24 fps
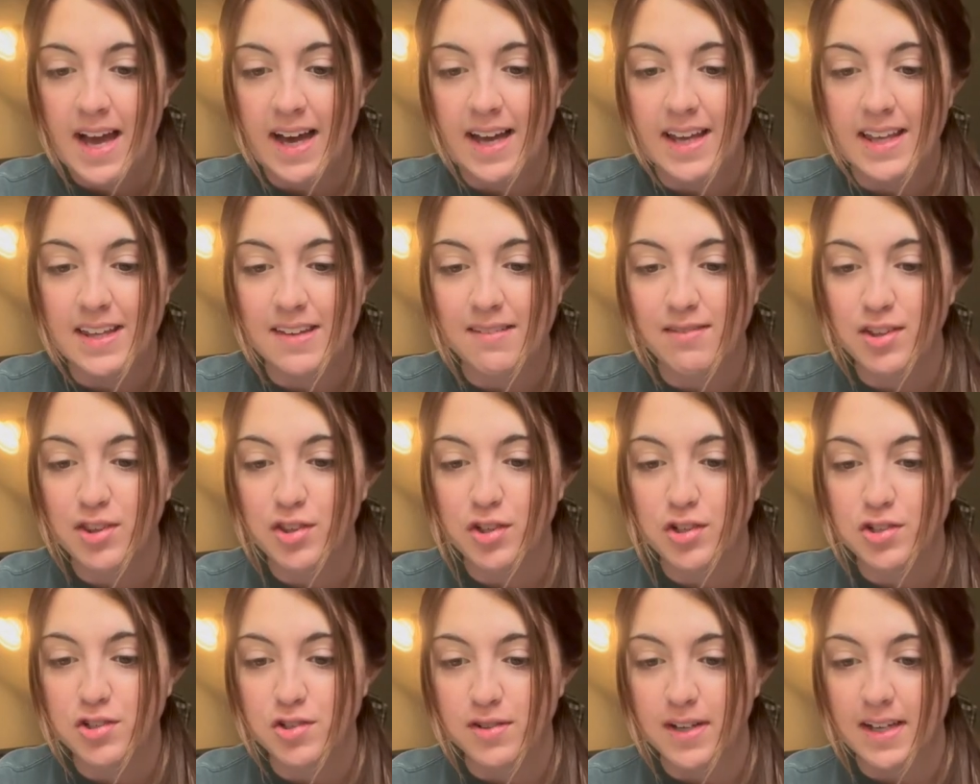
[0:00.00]
I even
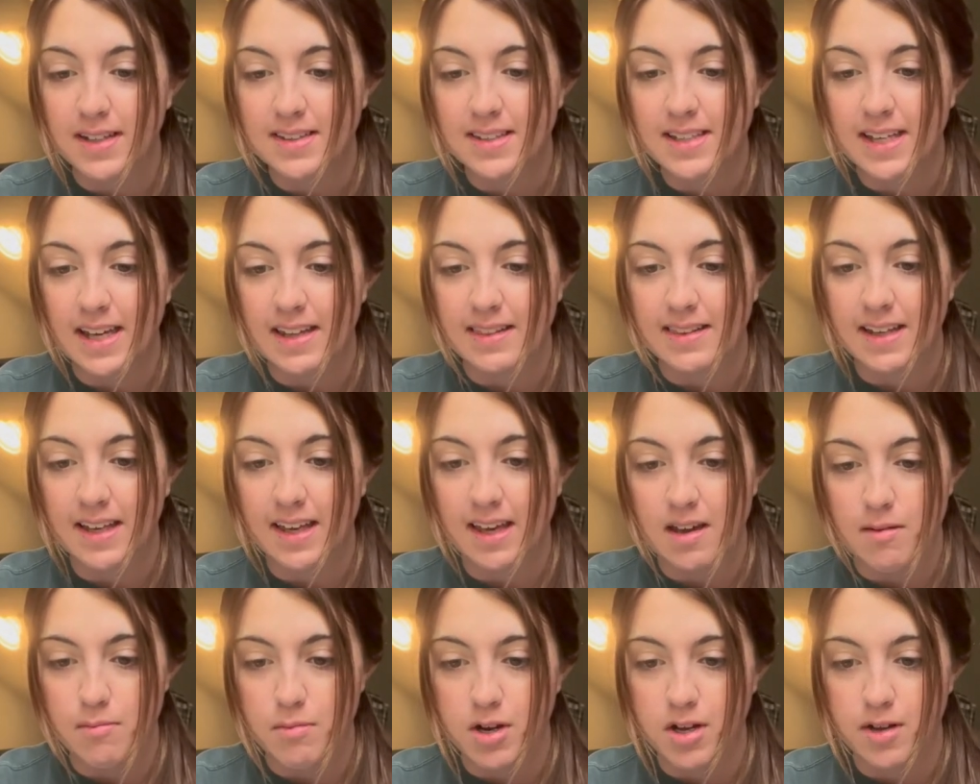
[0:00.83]
looked directly at the
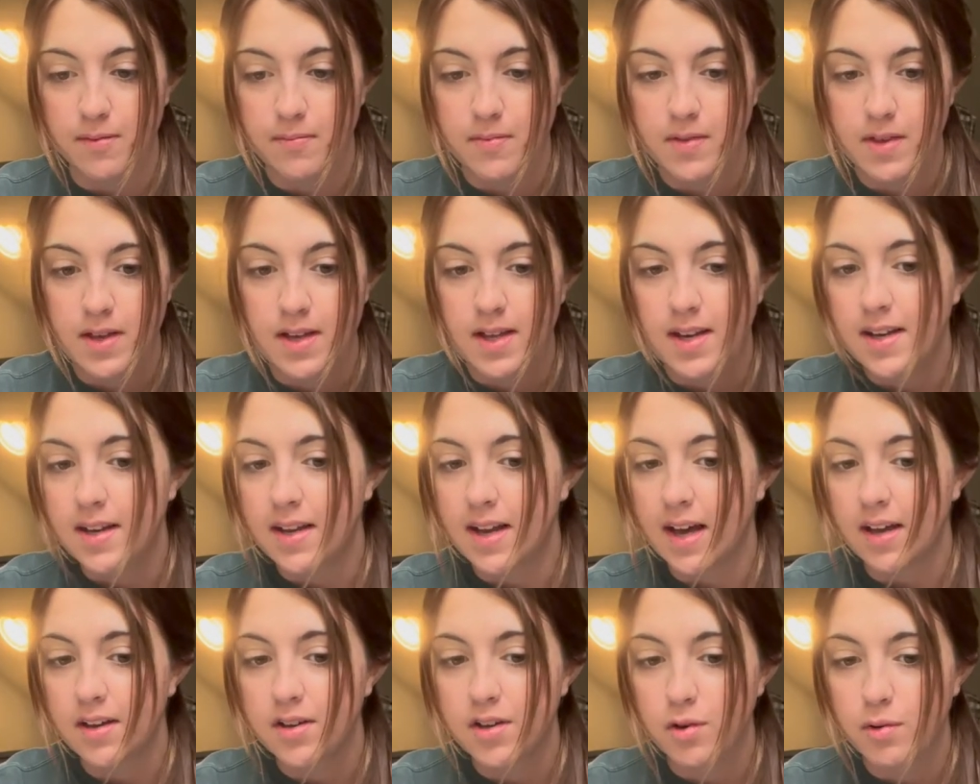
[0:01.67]
camera.
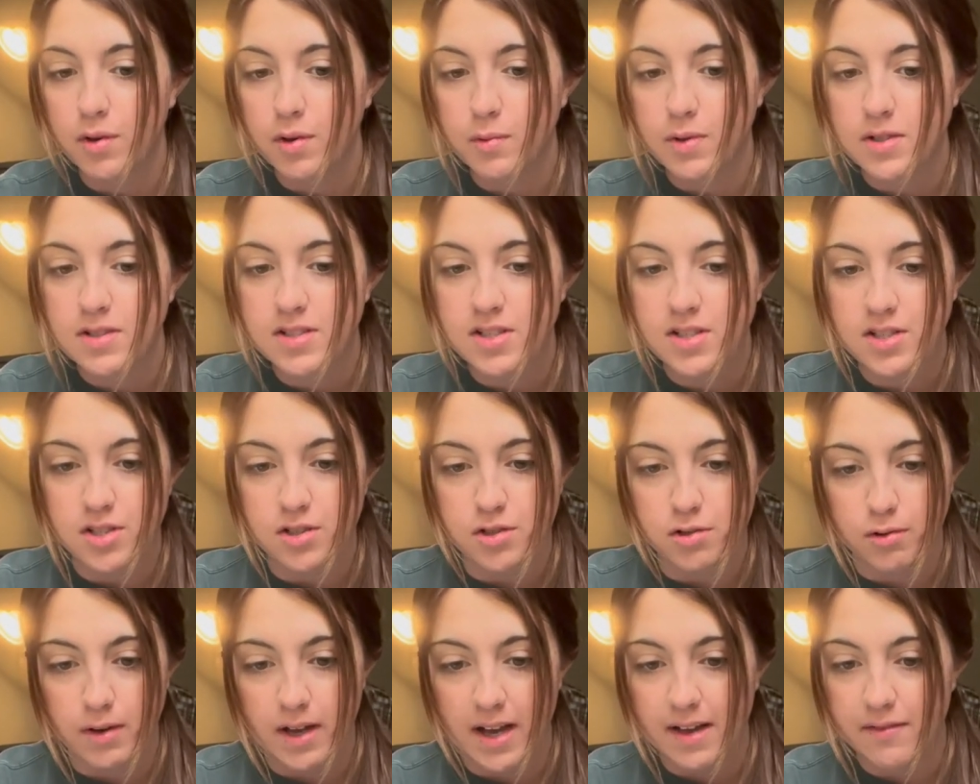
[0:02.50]
Not knowing what to
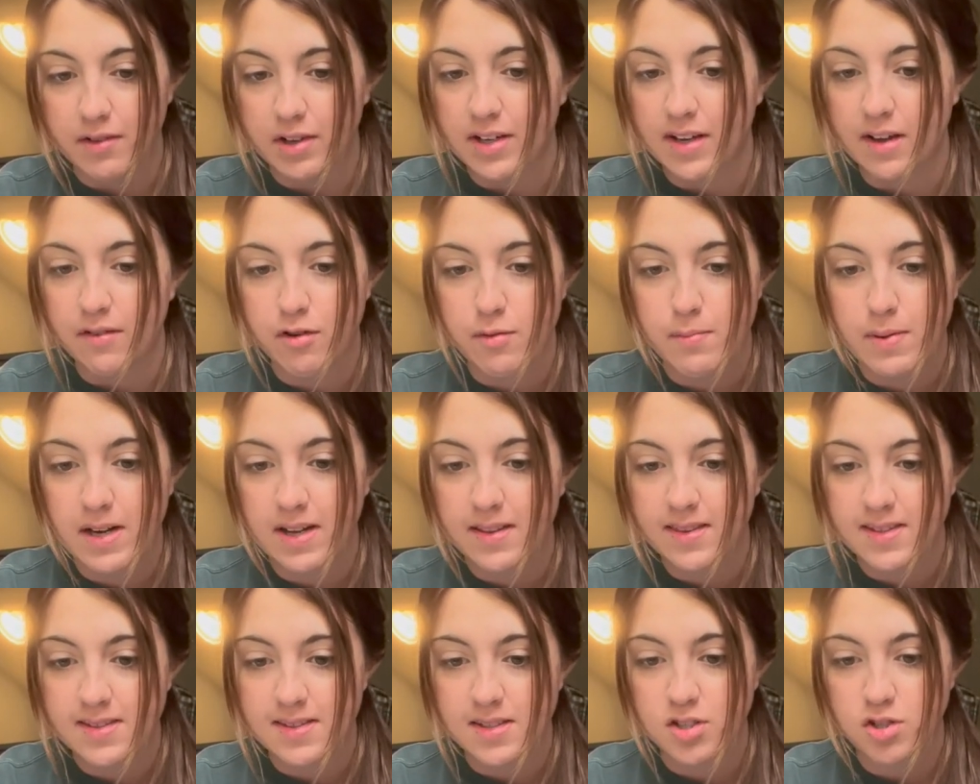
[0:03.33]
do, having never been
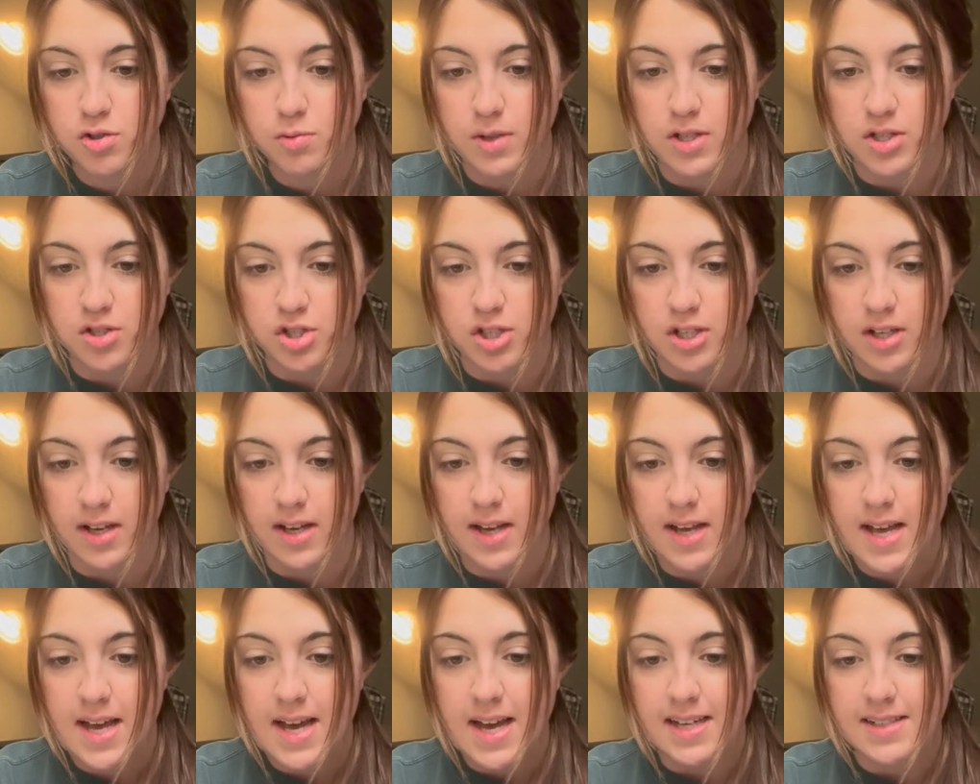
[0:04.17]
in this situation,
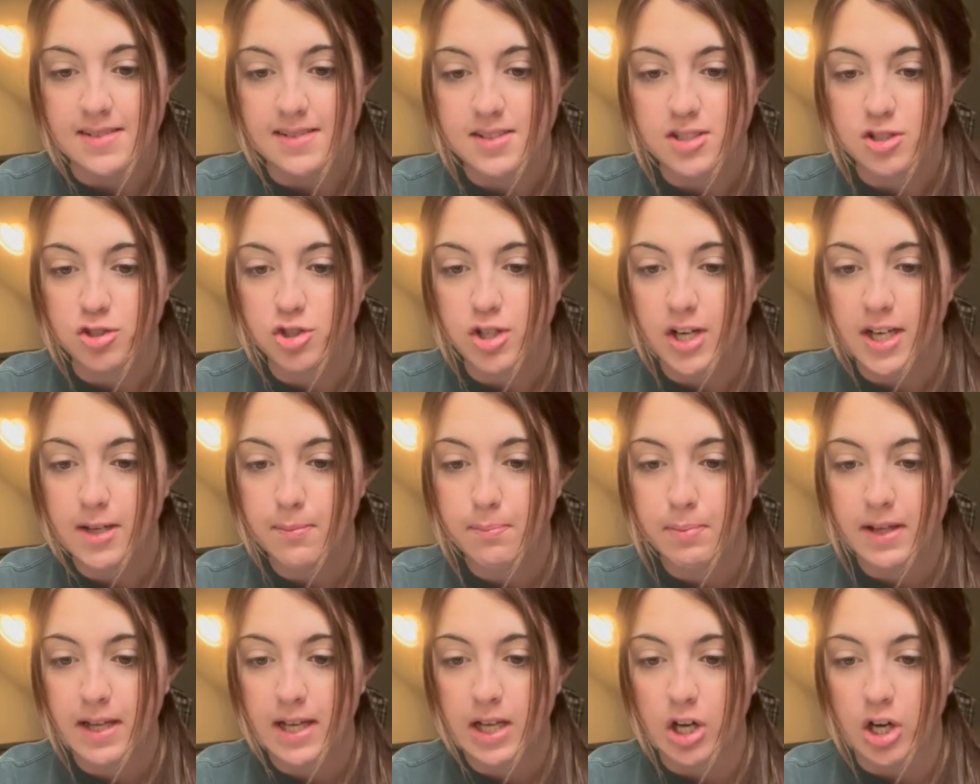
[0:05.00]
I still try to
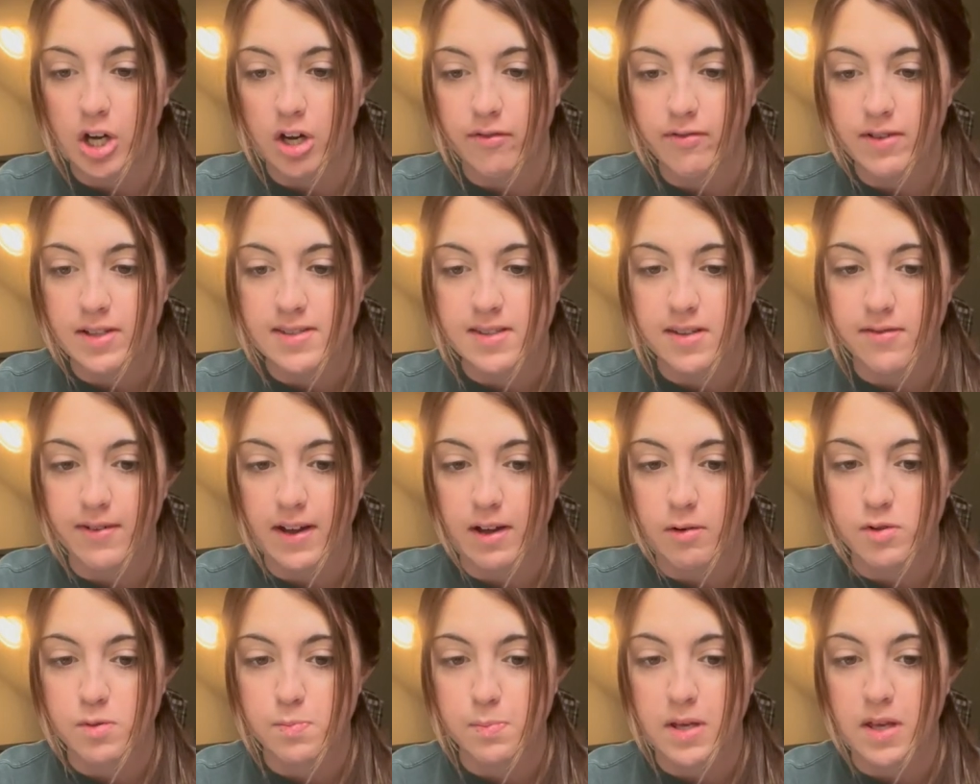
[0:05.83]
play it off as if
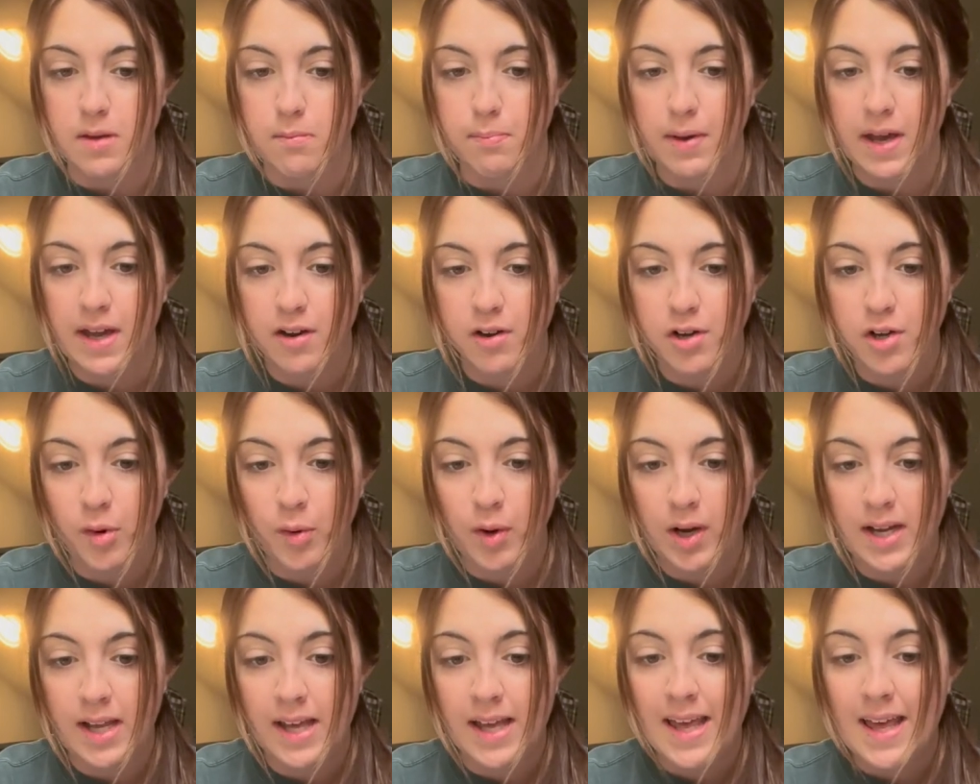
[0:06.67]
I was being
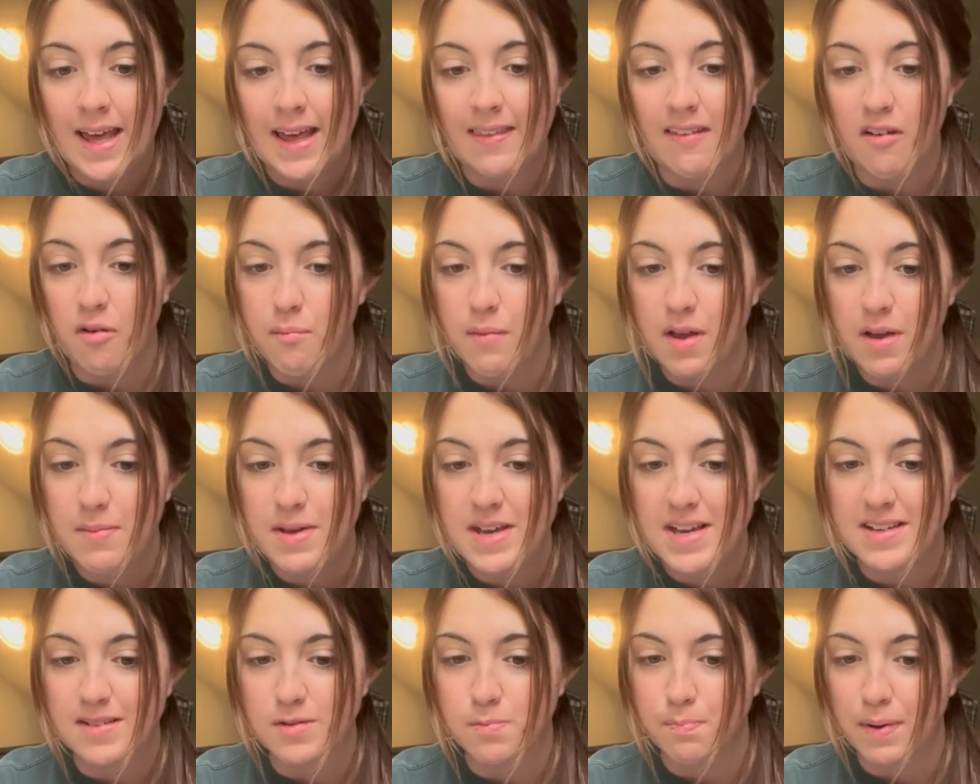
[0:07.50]
paranoid and that
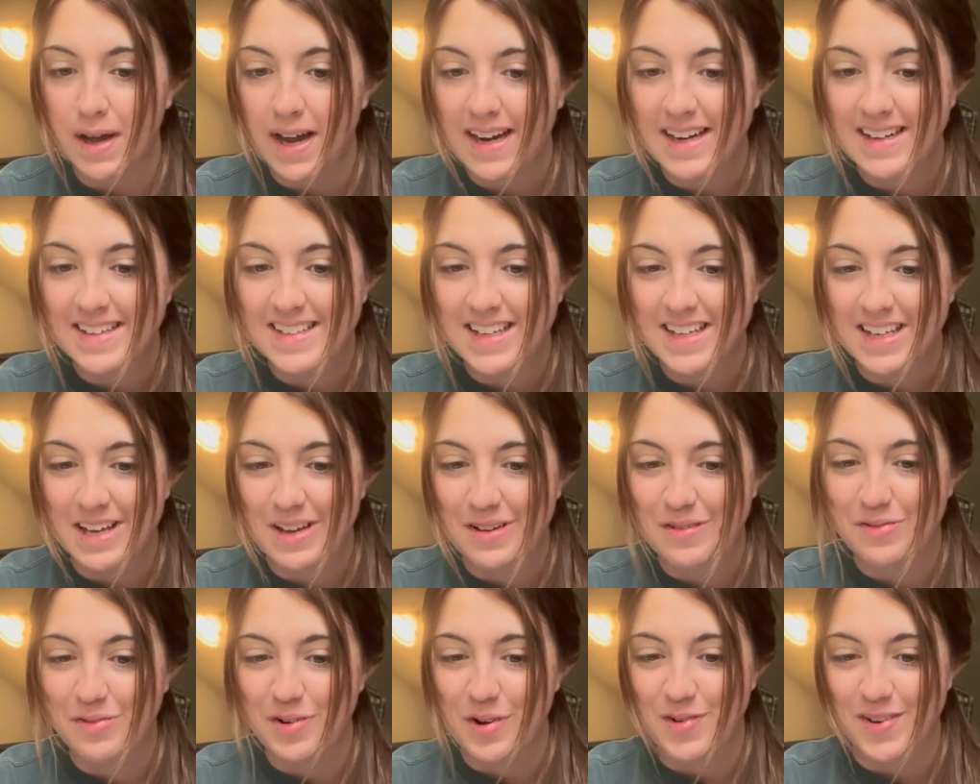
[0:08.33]
maybe he's bad at
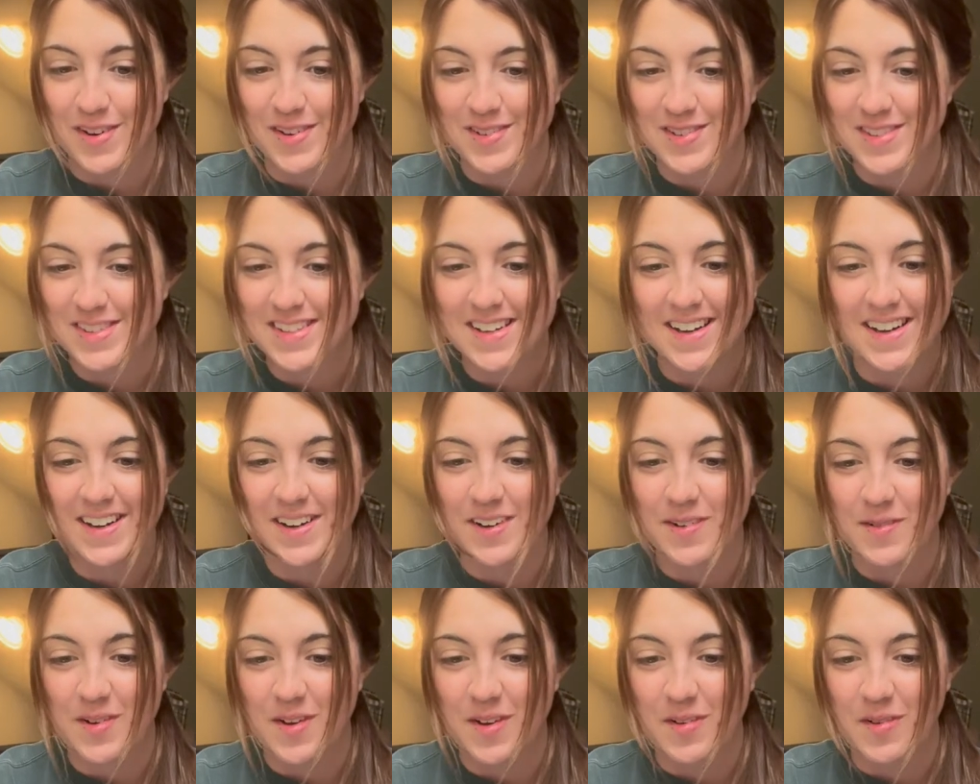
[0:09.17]
taking photos, I
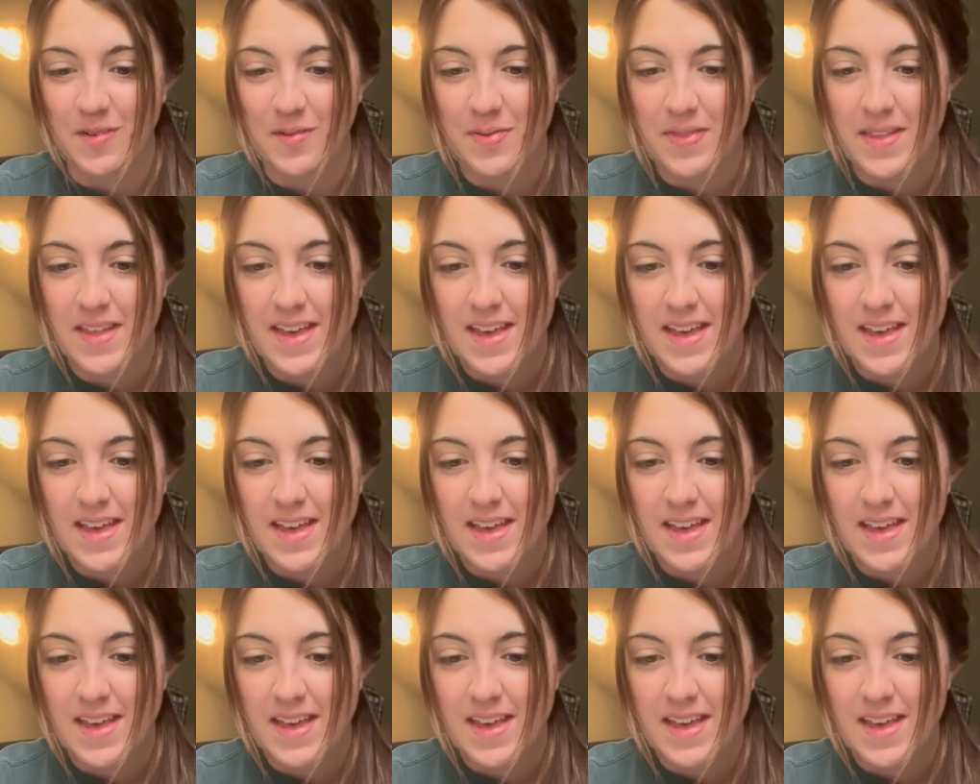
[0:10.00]
don't know.